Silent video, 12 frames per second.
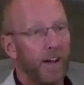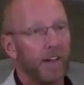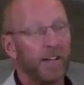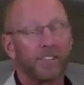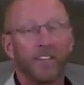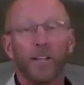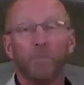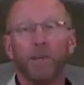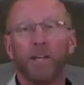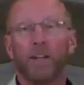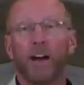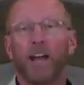it's going to
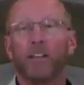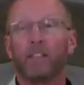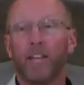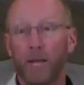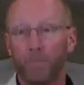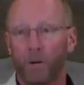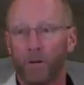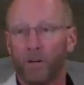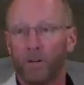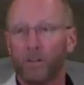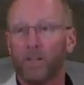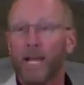mean I labor.
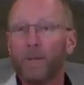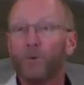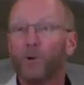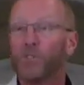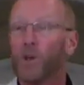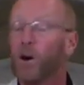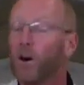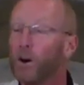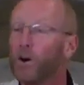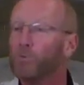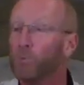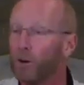Labor is
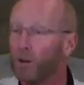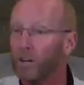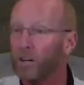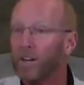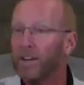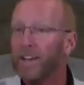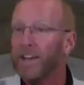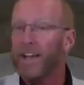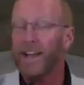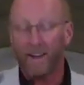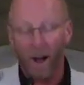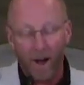hard work.
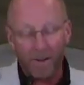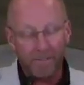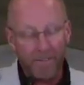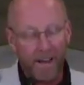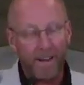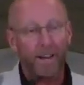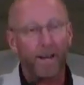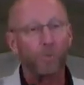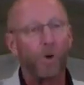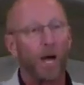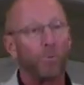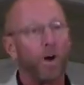And out of that, I,
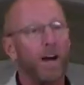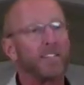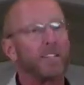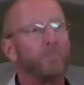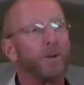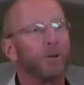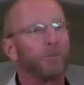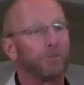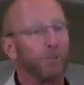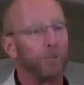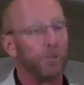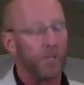I want to bear
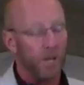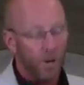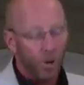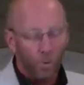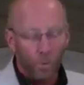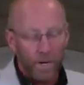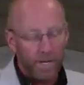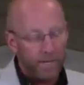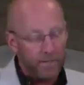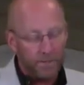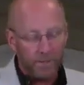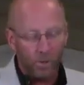fruit,
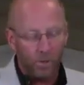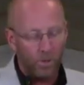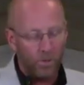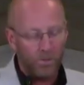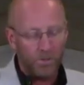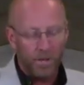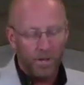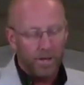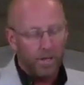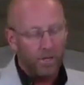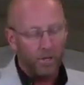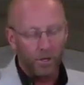winning souls,
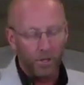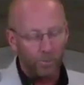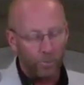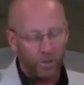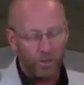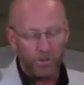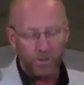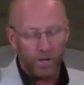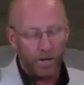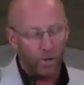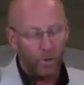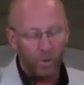good works,
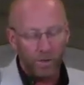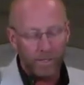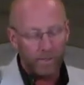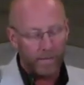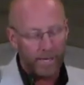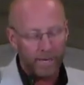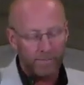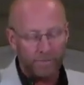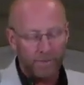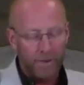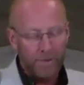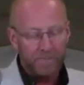a holy
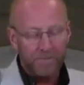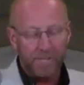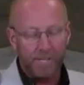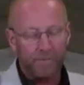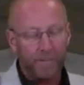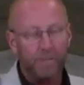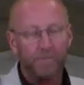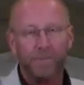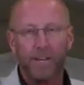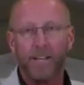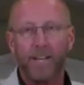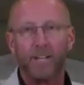life, giving
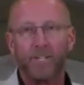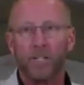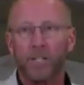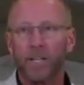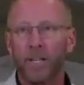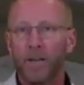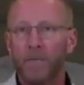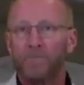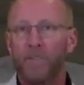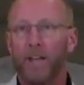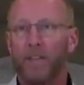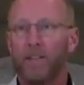financially,
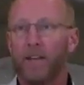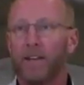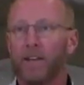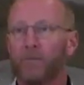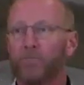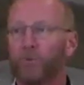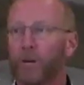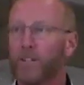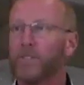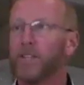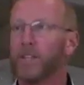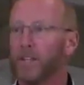and then
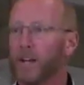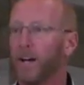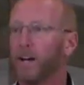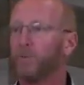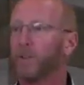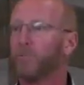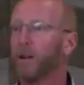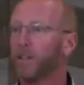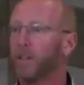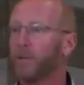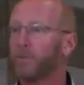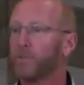praising God with my
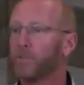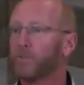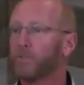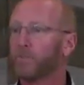lips.